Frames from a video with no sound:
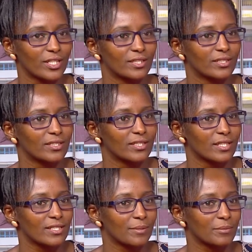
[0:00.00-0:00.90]
and
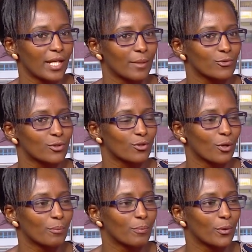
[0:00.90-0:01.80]
sometimes we
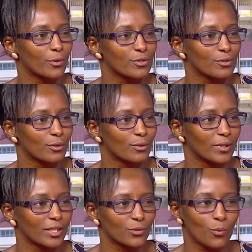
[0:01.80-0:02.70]
don't pause to
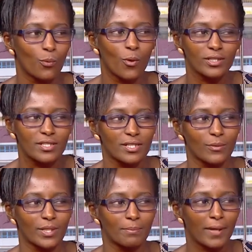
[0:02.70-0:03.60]
look at what is
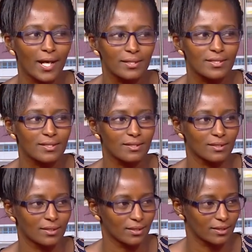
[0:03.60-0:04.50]
our part
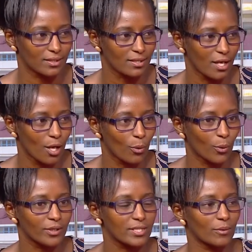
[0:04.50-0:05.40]
in it. Mm -hmm.
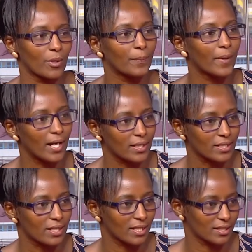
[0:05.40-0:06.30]
Where is our
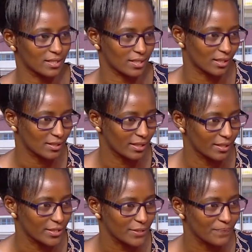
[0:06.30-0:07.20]
part in the
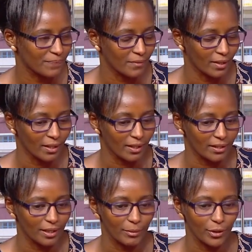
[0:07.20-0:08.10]
success? Mm -hmm.
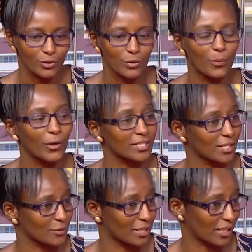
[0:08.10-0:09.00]
Let me also point
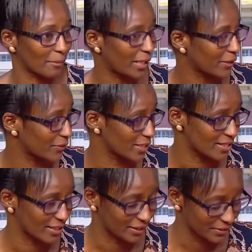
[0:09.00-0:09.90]
out that I'm a
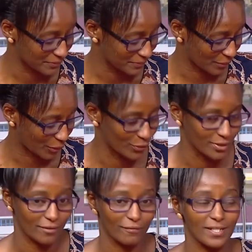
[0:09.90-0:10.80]
Christian because
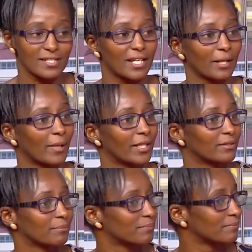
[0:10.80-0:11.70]
the first time
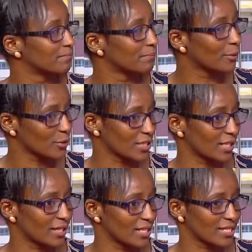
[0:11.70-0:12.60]
I
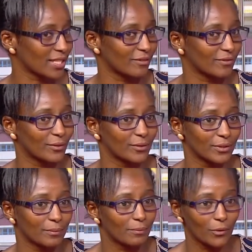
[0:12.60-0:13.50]
posted this cover on
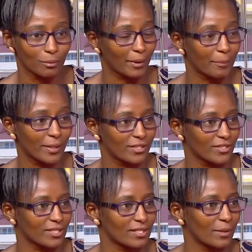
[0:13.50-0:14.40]
the on my
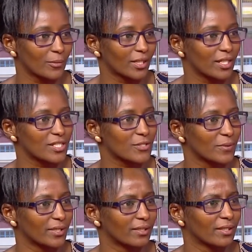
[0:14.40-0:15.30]
pages, someone
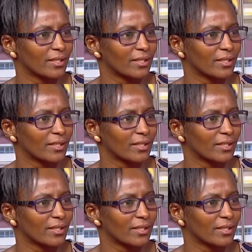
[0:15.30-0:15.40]
asked me,